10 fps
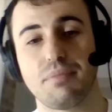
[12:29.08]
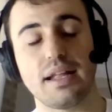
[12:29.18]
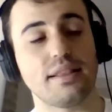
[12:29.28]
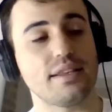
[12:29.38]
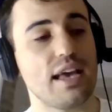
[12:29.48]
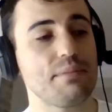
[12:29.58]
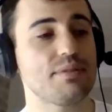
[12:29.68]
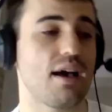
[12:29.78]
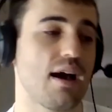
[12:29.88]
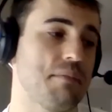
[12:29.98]
But at the same
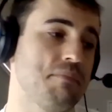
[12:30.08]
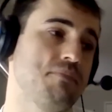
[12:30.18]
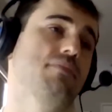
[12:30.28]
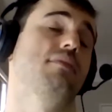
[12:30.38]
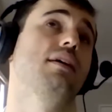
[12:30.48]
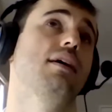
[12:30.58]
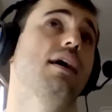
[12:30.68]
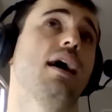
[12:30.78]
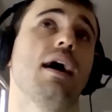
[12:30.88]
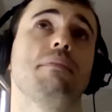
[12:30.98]
time,
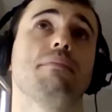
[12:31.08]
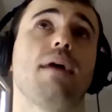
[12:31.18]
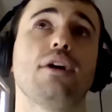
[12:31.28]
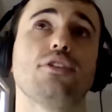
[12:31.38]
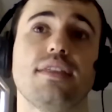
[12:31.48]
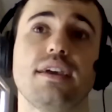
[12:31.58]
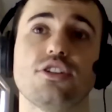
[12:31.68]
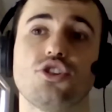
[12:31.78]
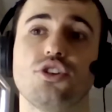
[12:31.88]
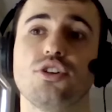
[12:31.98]
I also think
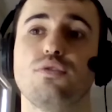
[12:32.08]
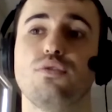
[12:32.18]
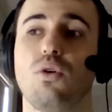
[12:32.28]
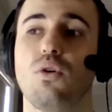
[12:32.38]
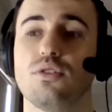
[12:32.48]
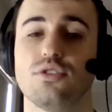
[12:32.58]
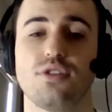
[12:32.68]
it's good to